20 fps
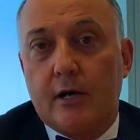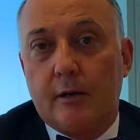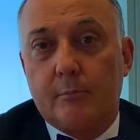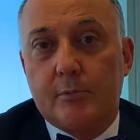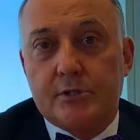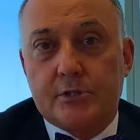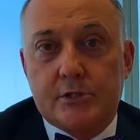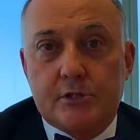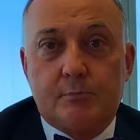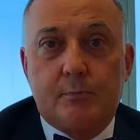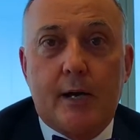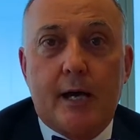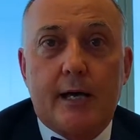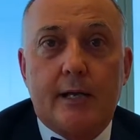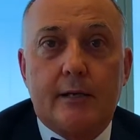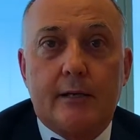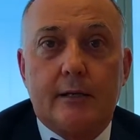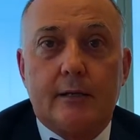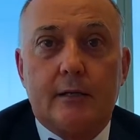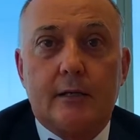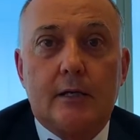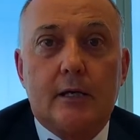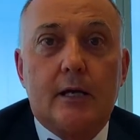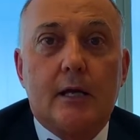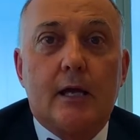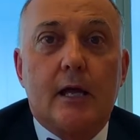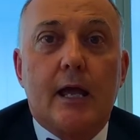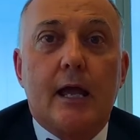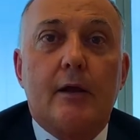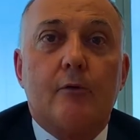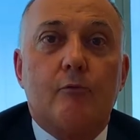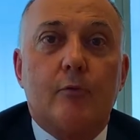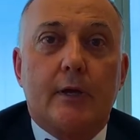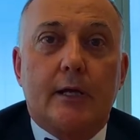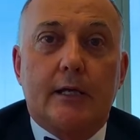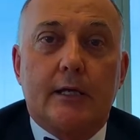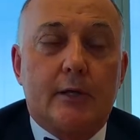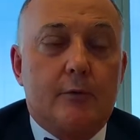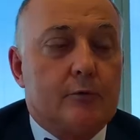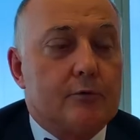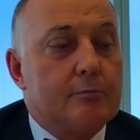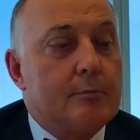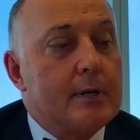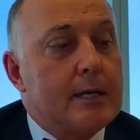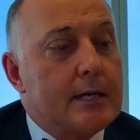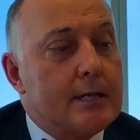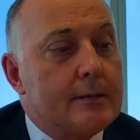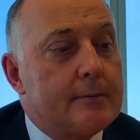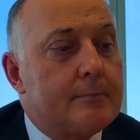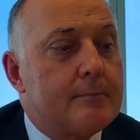business partner and regularly with me.